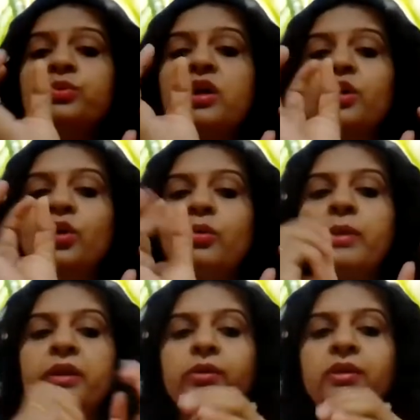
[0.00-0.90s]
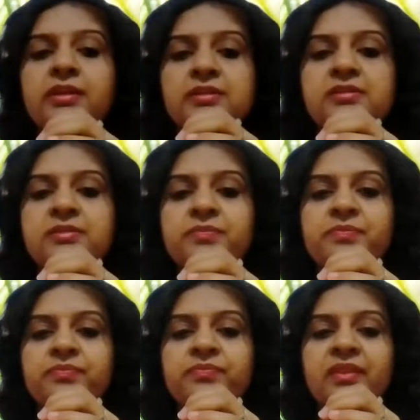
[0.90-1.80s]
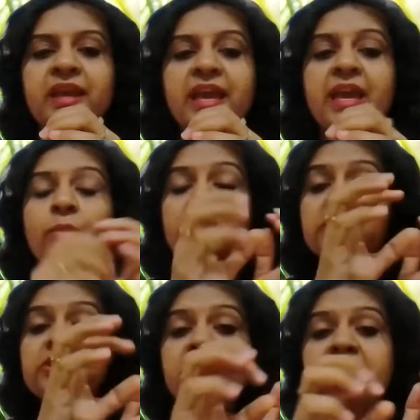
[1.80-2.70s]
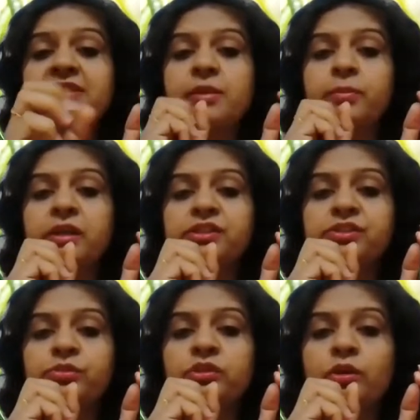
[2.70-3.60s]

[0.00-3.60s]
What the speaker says: the glomerulus, when it takes the blood into the